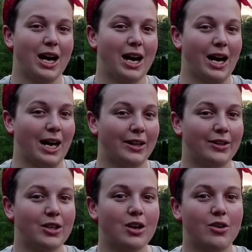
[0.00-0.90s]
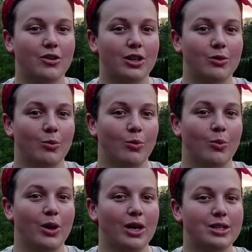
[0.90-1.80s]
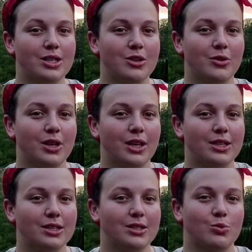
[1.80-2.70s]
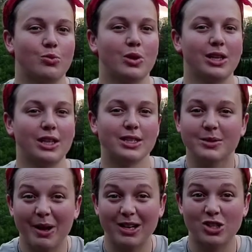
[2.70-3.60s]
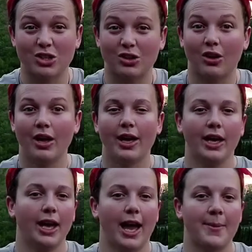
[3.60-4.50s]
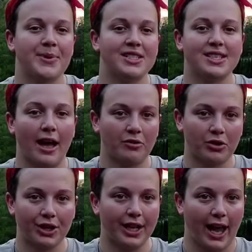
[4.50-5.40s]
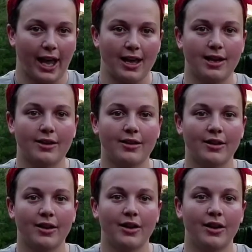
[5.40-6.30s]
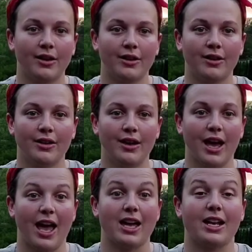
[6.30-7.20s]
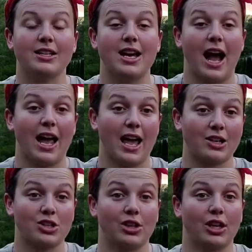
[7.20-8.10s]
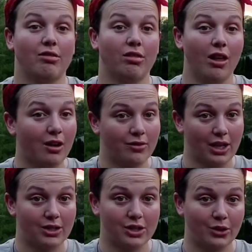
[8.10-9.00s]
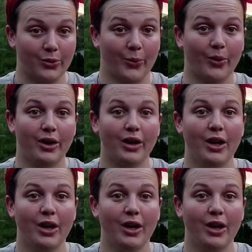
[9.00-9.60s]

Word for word: I don't know. What do you think is really special? It happens every day. And I actually love it too.